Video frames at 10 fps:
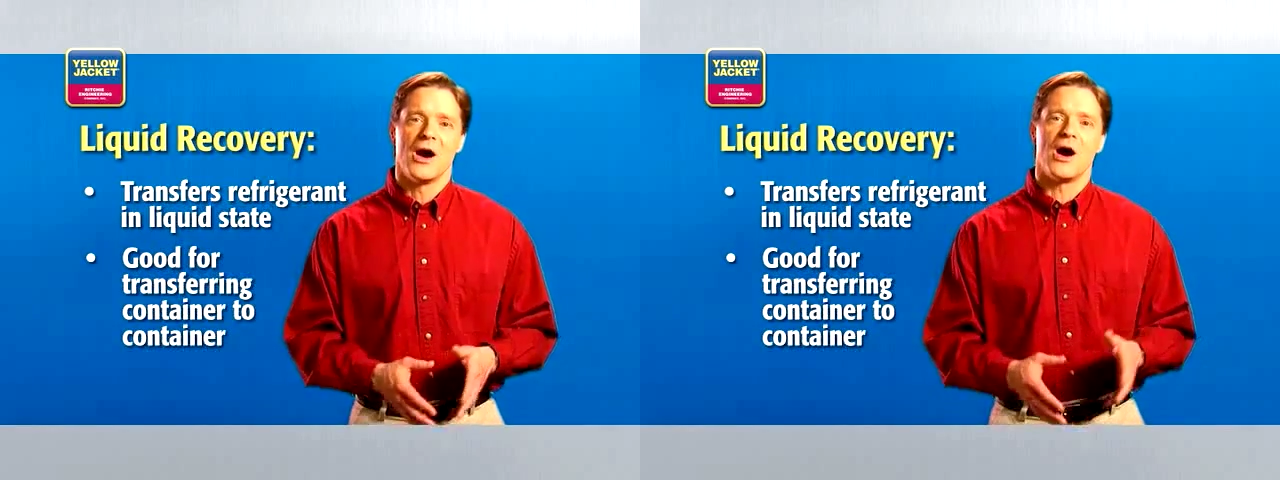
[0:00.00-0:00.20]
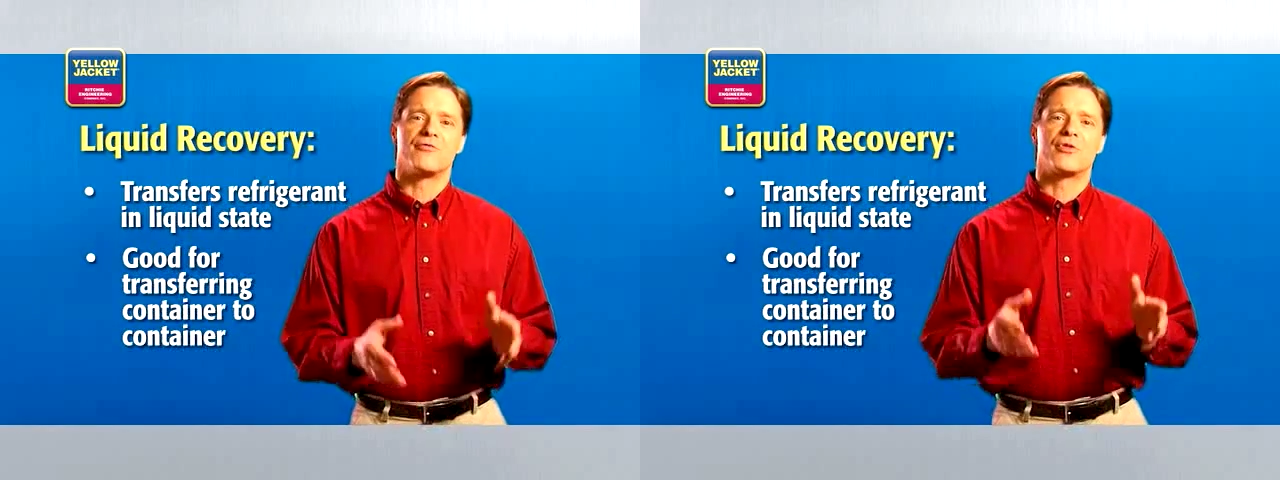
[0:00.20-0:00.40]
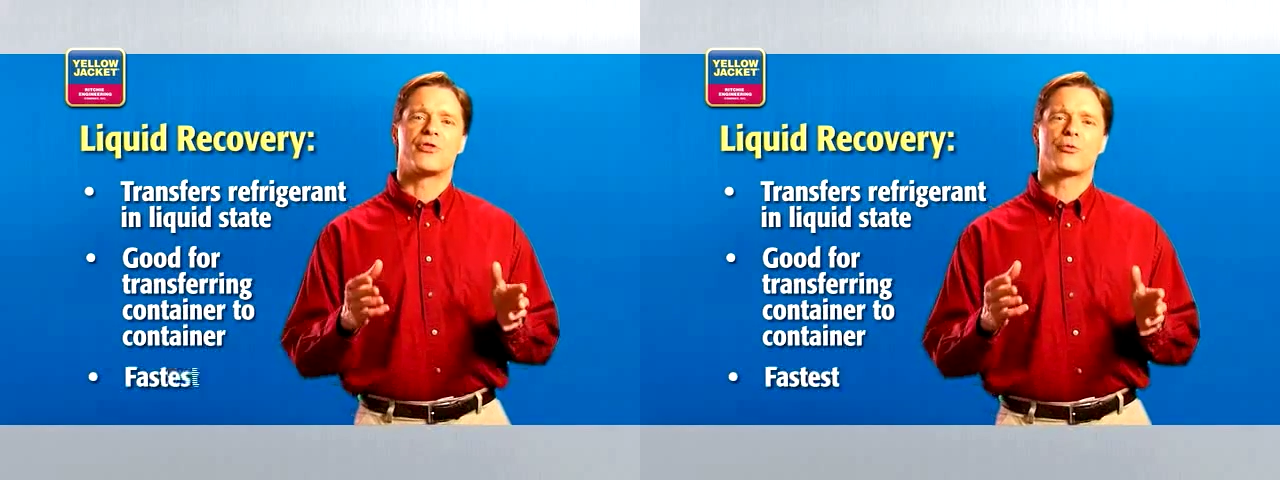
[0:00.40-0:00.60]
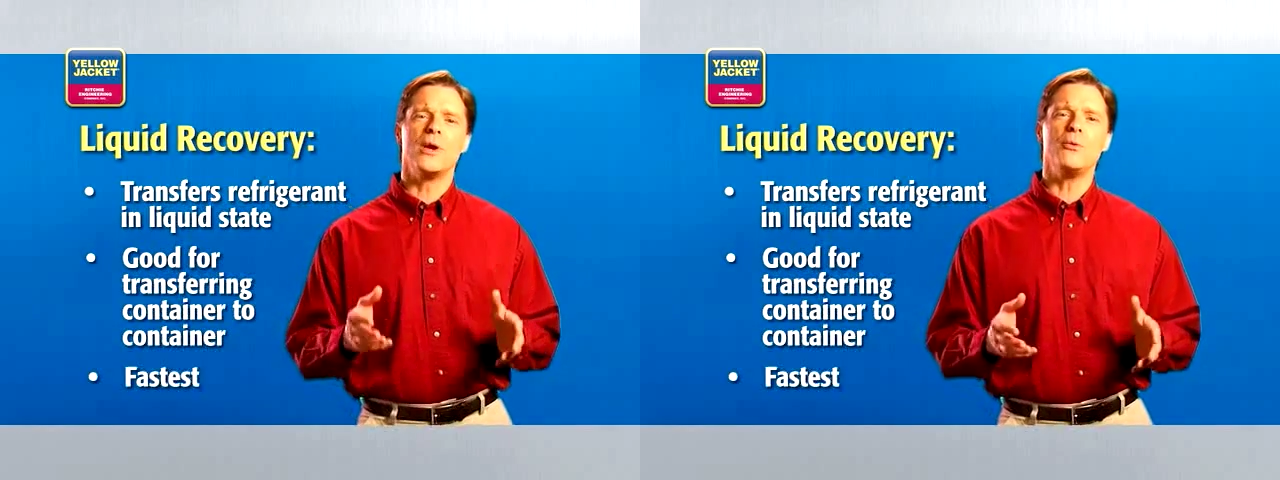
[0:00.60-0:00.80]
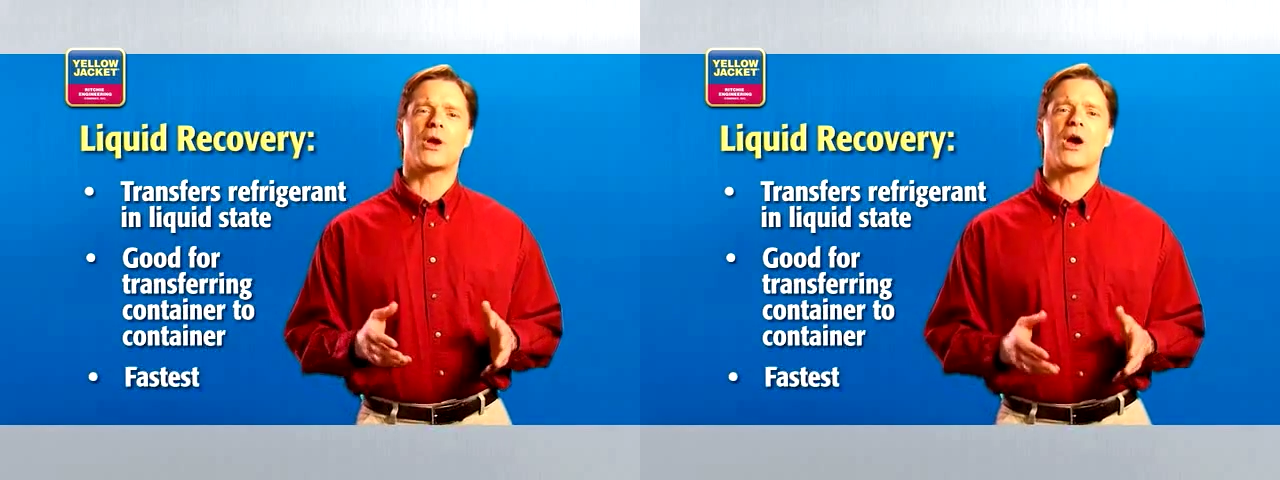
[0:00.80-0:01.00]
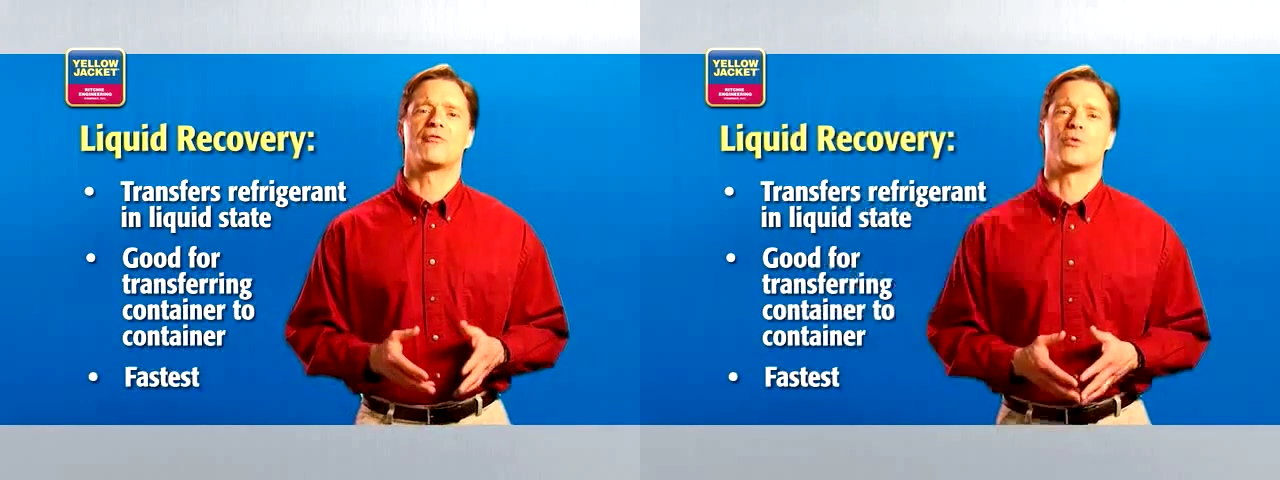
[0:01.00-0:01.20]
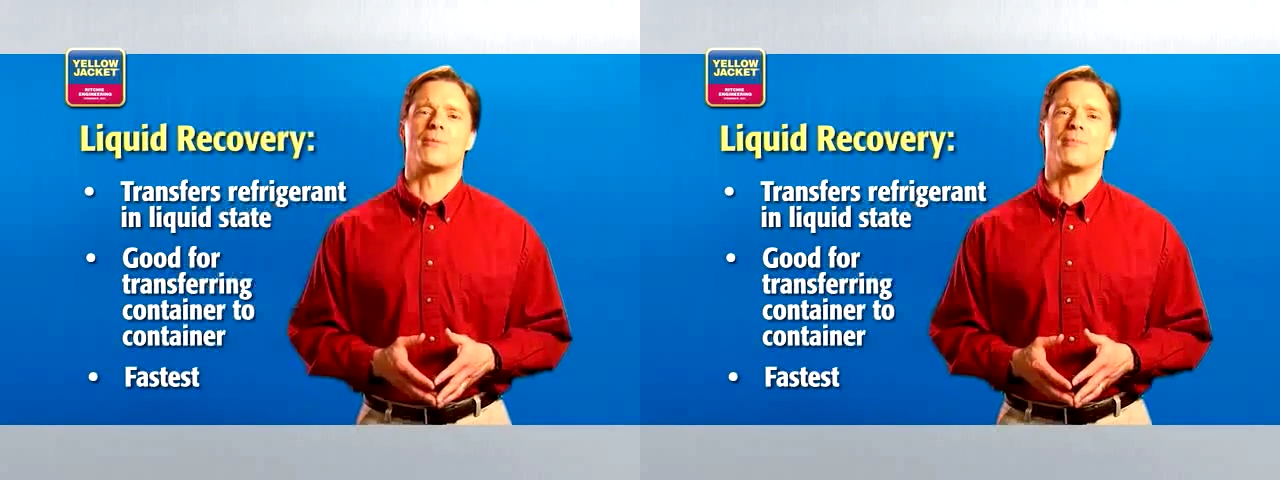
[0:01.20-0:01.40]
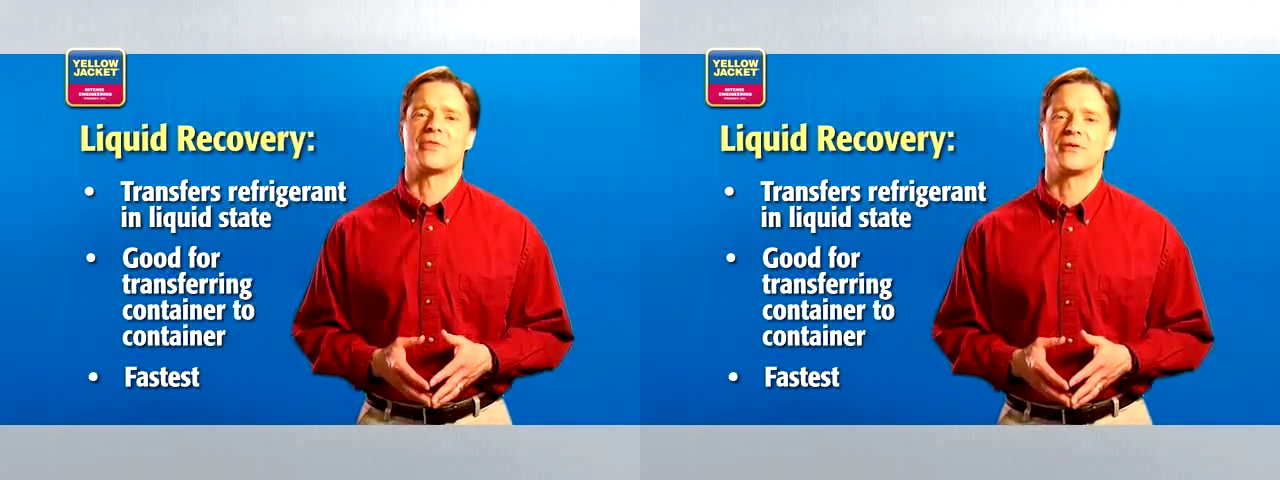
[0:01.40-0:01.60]
Of the three recovery
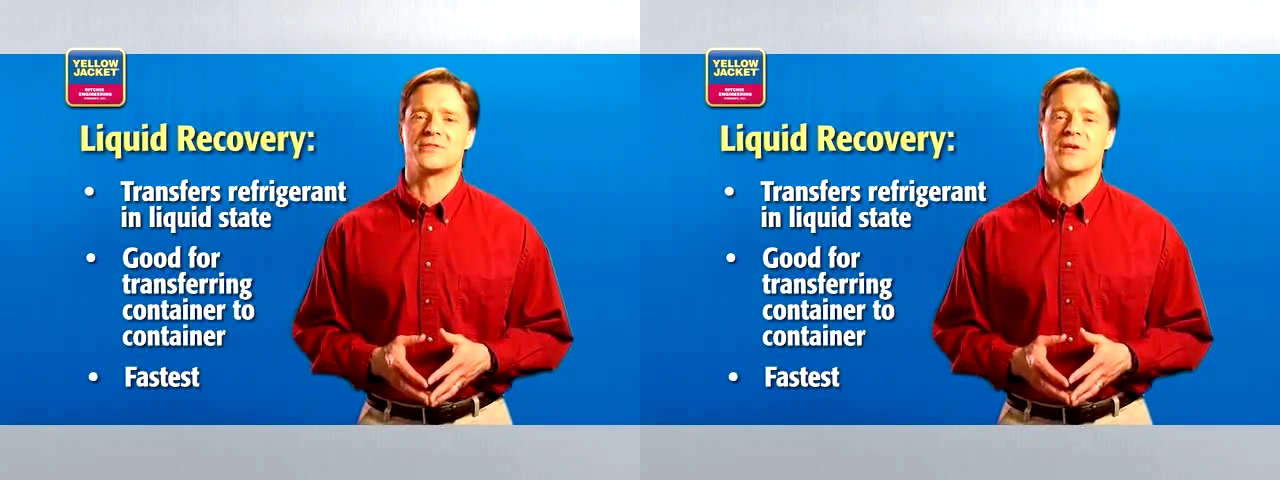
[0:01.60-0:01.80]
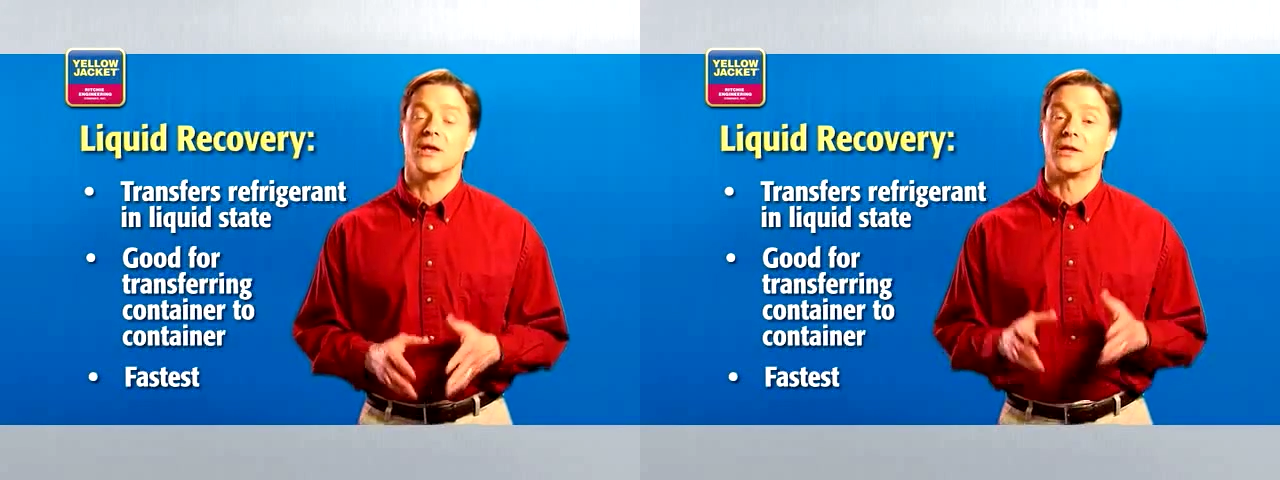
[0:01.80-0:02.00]
methods,